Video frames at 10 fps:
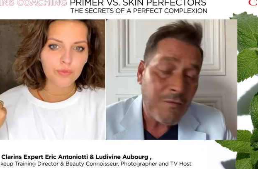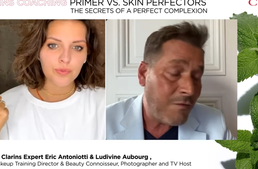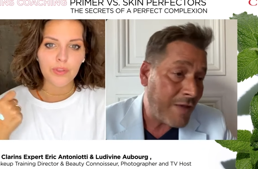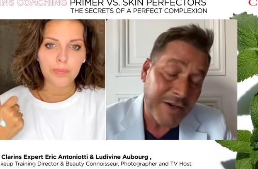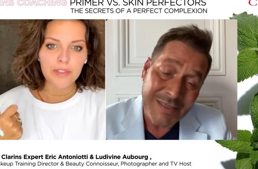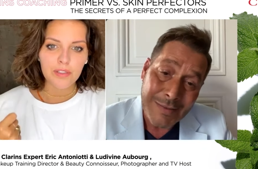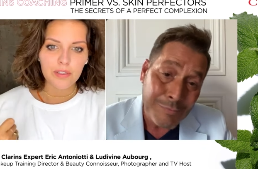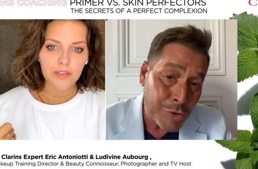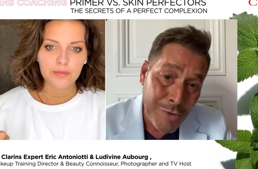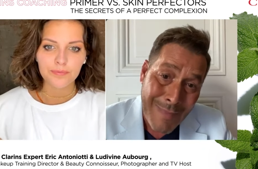Speaker 1: With very
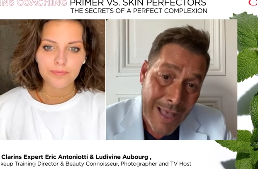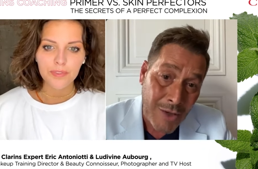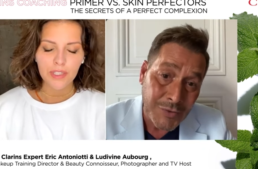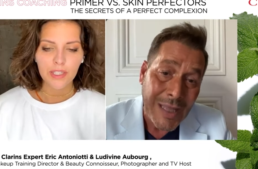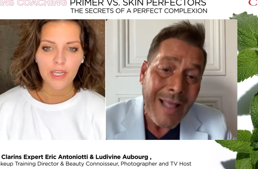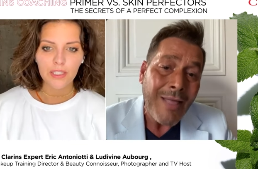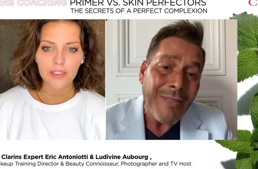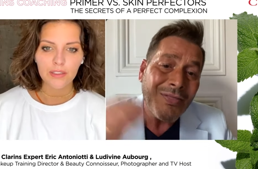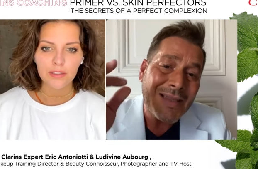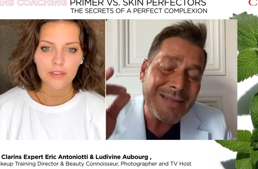small amount. Yeah.
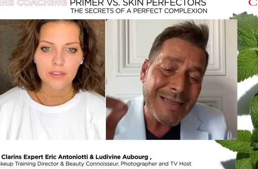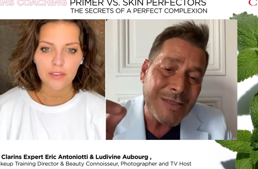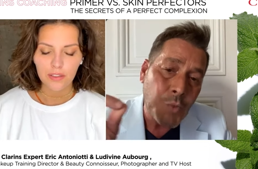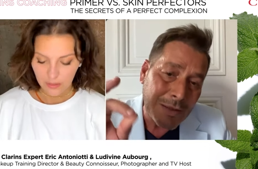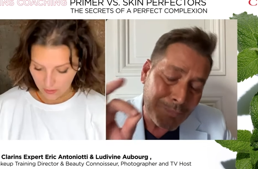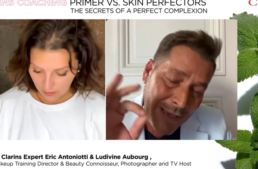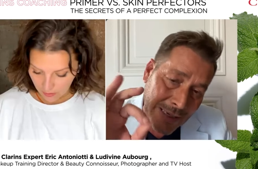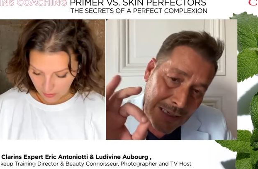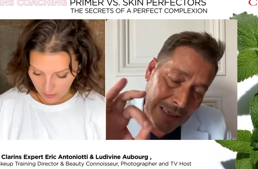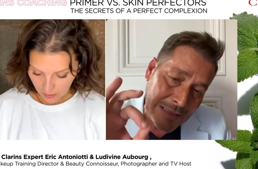This is what
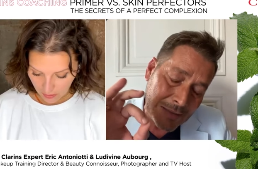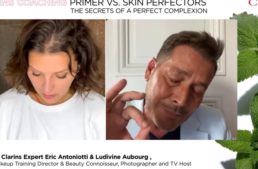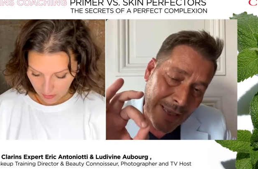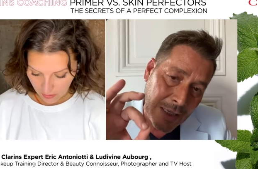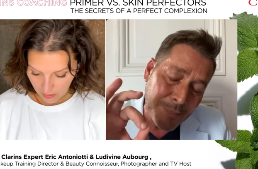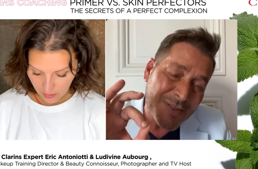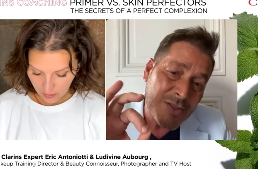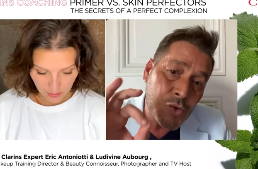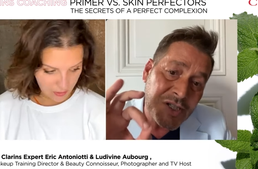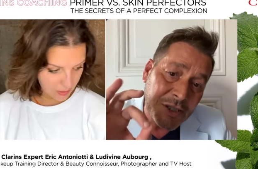makes Clarins makeup
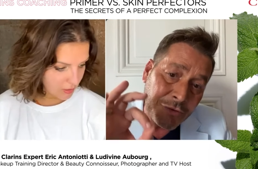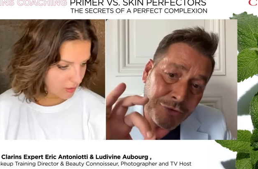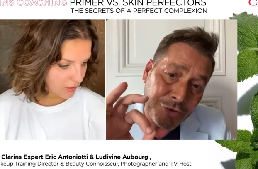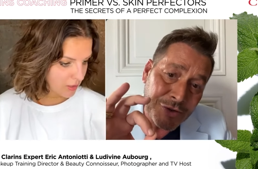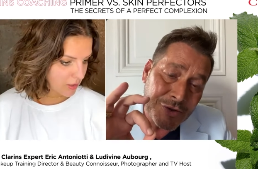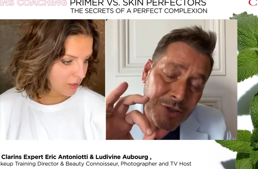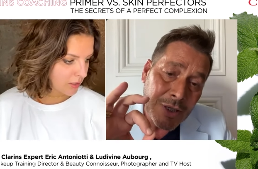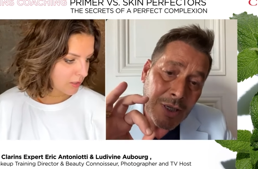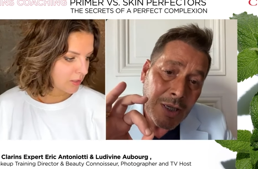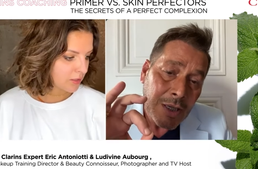so different.
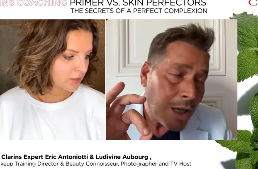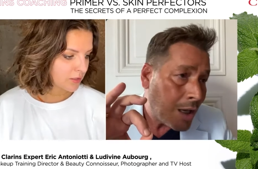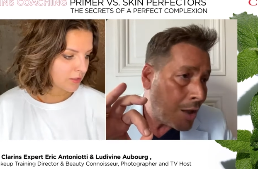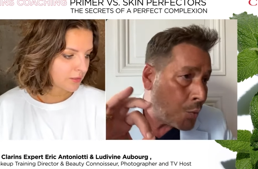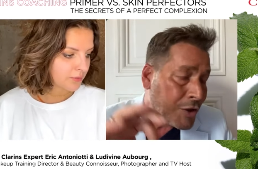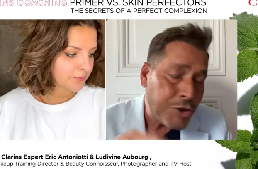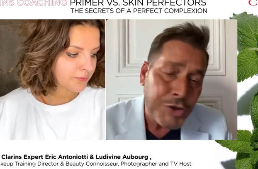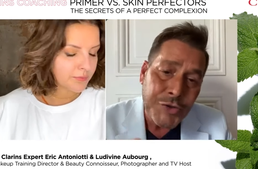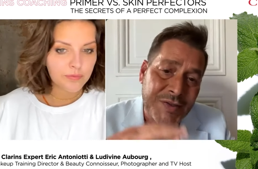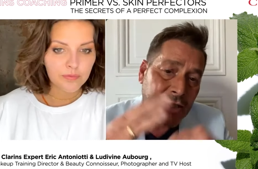Uh, when you
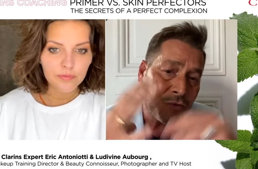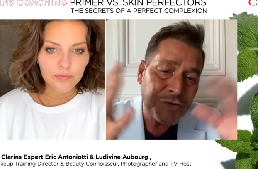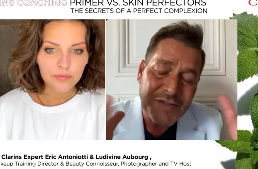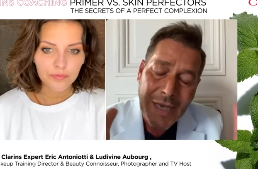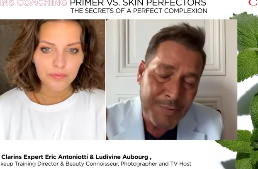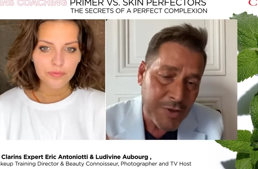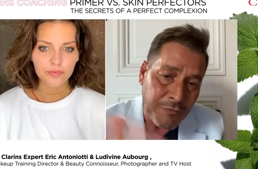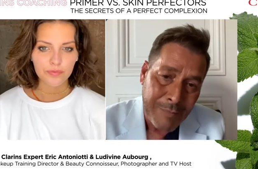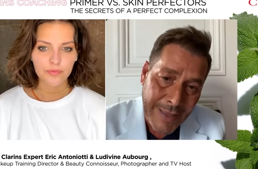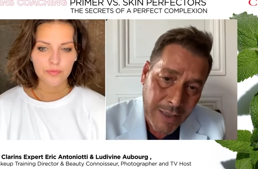use different types of
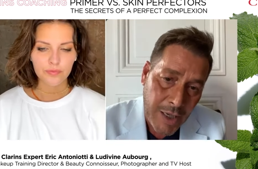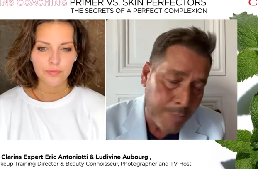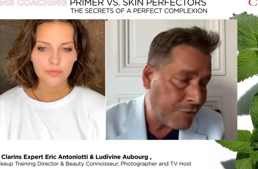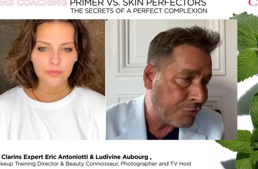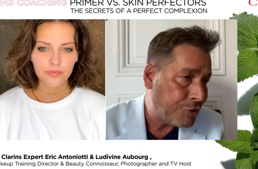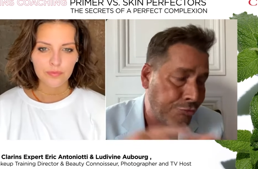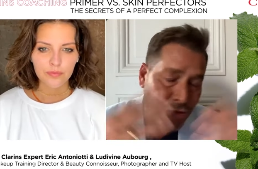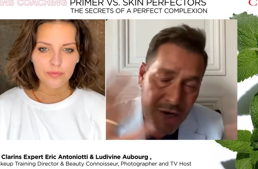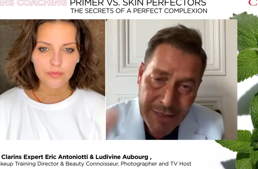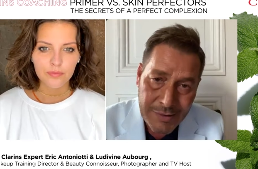makeup, different
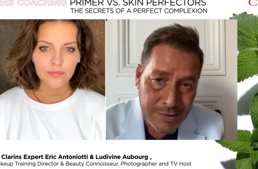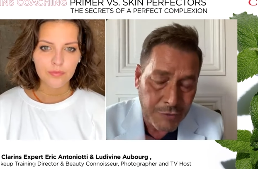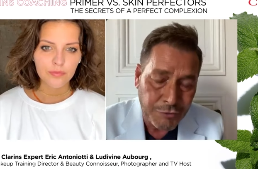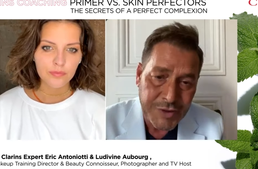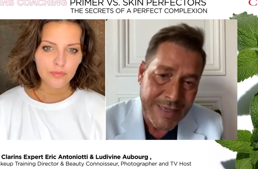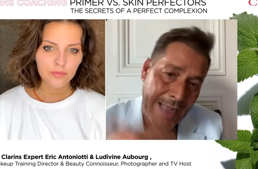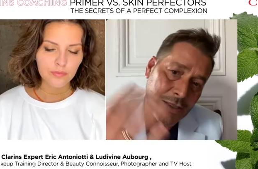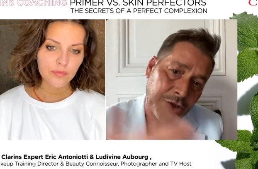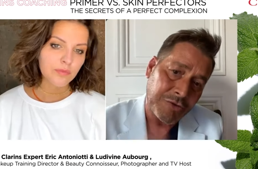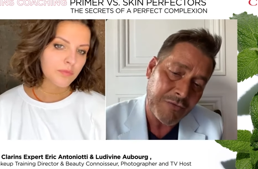brands, different
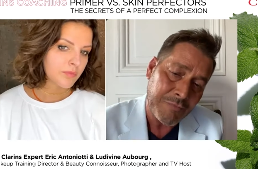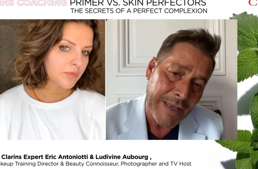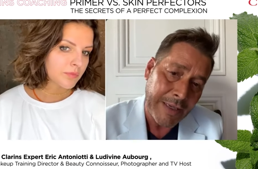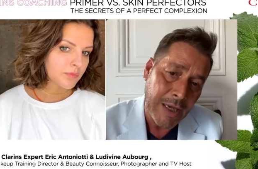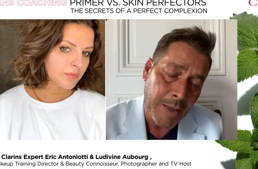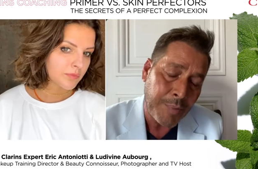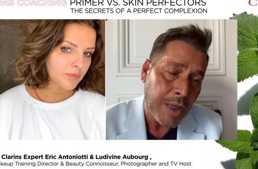category of makeup,